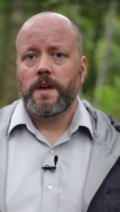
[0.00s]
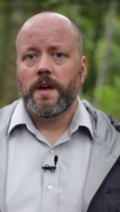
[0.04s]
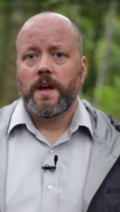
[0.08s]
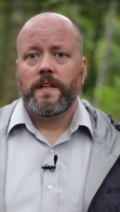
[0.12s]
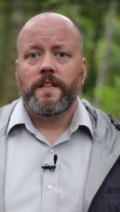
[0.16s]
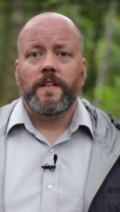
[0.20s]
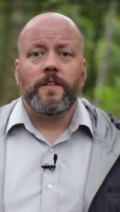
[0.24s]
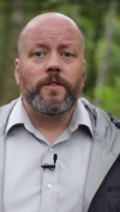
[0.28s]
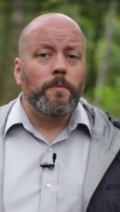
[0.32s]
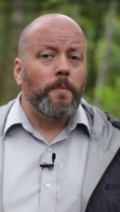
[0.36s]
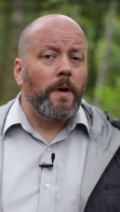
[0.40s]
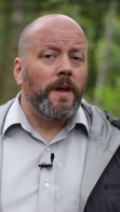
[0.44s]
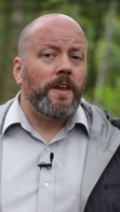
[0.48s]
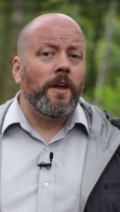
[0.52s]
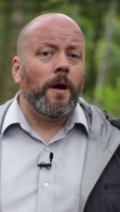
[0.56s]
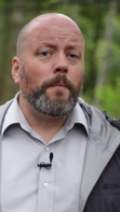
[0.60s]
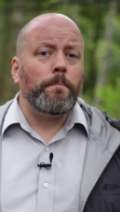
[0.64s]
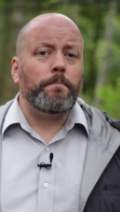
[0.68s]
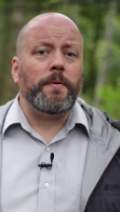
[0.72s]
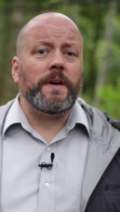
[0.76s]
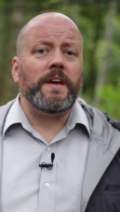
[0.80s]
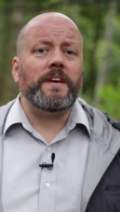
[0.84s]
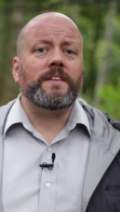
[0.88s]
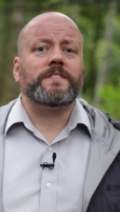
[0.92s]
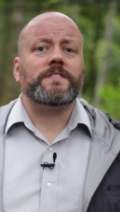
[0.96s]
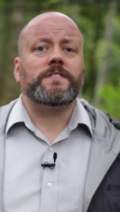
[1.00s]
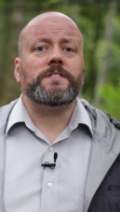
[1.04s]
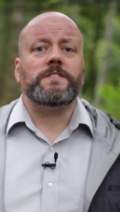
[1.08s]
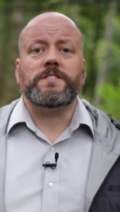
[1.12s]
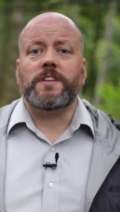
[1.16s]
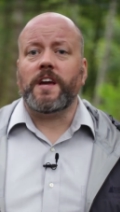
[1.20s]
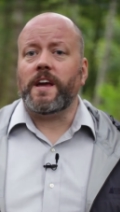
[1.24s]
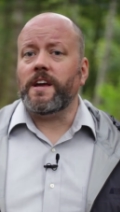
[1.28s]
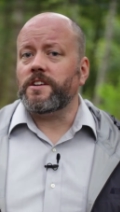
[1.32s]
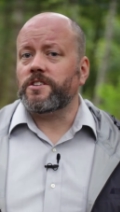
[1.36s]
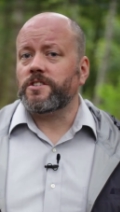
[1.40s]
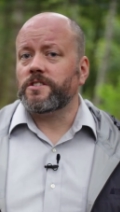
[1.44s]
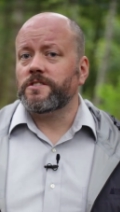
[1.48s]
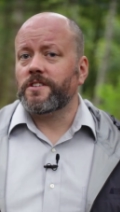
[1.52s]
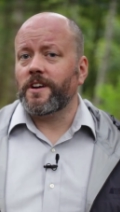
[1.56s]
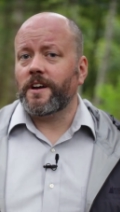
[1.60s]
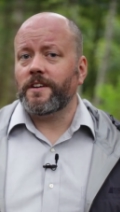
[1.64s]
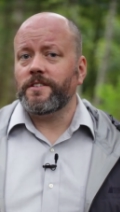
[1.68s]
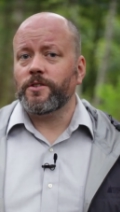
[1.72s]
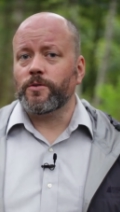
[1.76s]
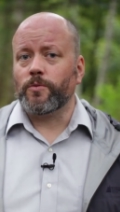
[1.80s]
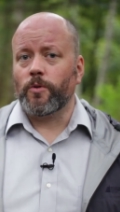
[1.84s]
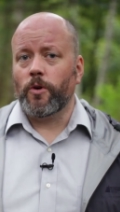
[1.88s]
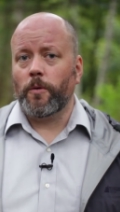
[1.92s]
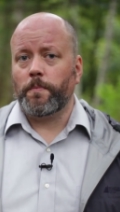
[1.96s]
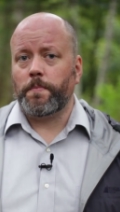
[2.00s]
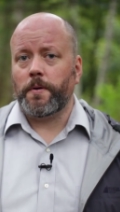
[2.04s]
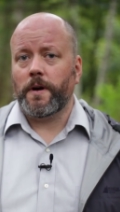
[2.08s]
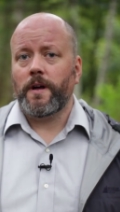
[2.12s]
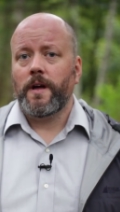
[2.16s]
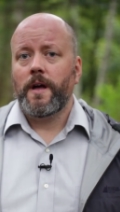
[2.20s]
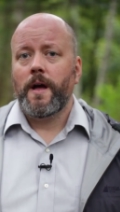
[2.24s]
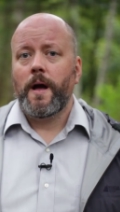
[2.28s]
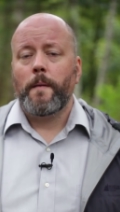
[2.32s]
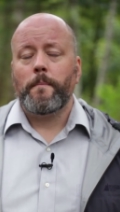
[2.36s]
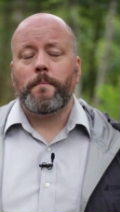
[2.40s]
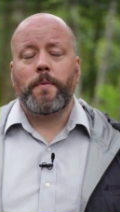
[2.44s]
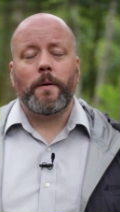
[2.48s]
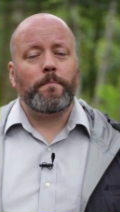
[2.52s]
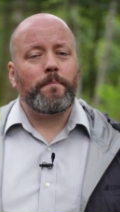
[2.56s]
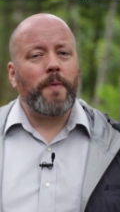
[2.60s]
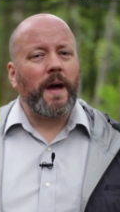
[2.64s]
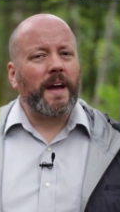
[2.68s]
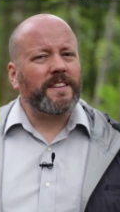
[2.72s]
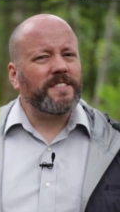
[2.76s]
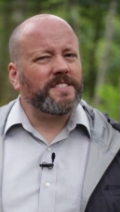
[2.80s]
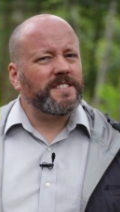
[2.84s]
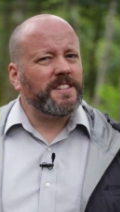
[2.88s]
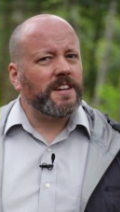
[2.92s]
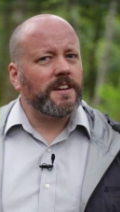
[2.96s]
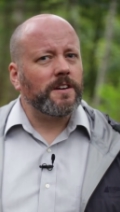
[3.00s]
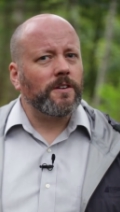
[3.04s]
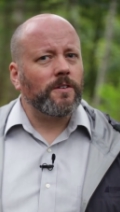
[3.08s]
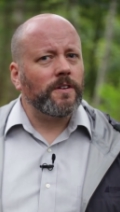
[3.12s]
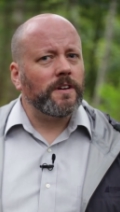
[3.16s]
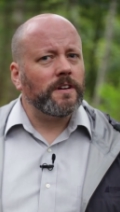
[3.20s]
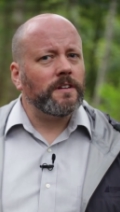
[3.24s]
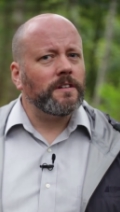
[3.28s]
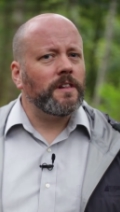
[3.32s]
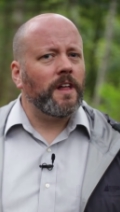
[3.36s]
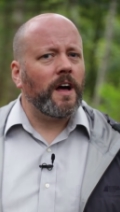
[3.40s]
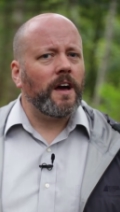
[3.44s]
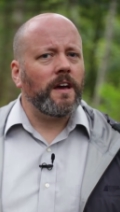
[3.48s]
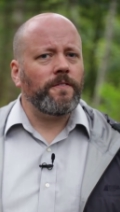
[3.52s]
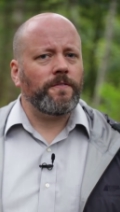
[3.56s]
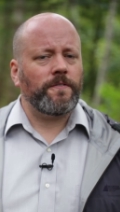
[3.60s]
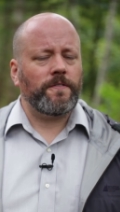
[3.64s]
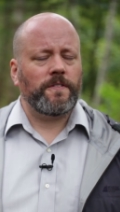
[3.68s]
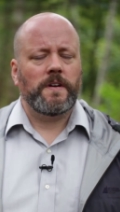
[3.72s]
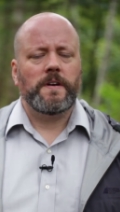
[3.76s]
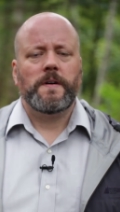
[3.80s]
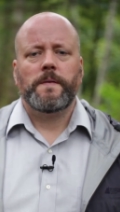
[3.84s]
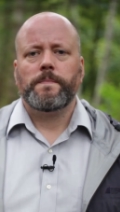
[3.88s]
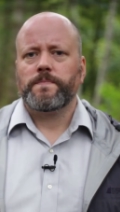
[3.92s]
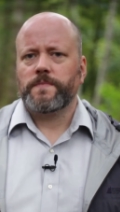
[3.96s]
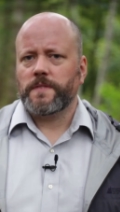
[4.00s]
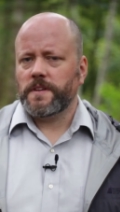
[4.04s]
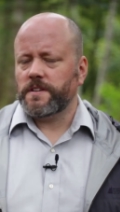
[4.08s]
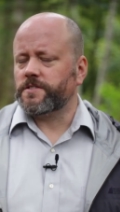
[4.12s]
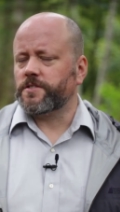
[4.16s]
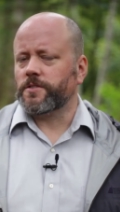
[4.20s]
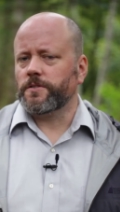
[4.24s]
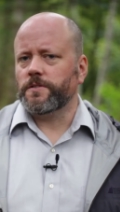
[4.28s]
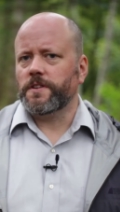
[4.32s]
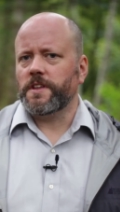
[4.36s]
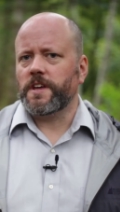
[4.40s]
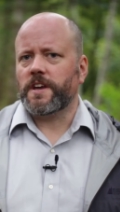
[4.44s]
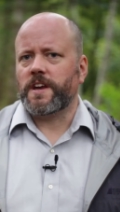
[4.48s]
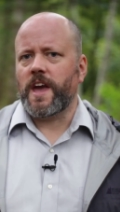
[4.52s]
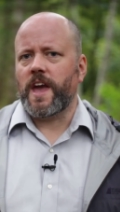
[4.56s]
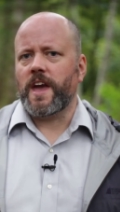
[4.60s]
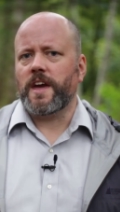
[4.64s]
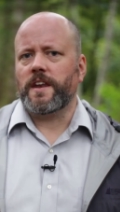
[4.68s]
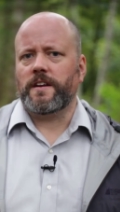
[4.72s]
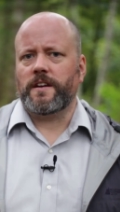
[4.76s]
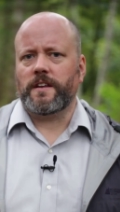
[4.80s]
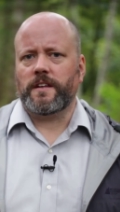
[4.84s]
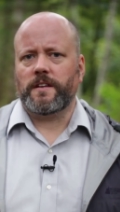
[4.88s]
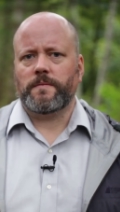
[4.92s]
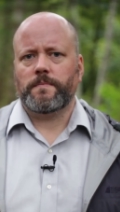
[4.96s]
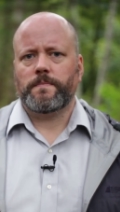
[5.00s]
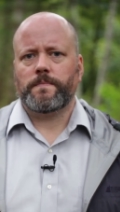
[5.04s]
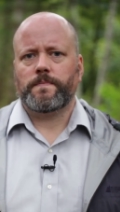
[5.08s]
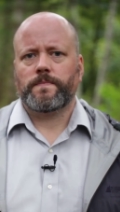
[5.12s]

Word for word: Now, there might not be cetaceans on Europa, but bacterial life is certainly a candidate.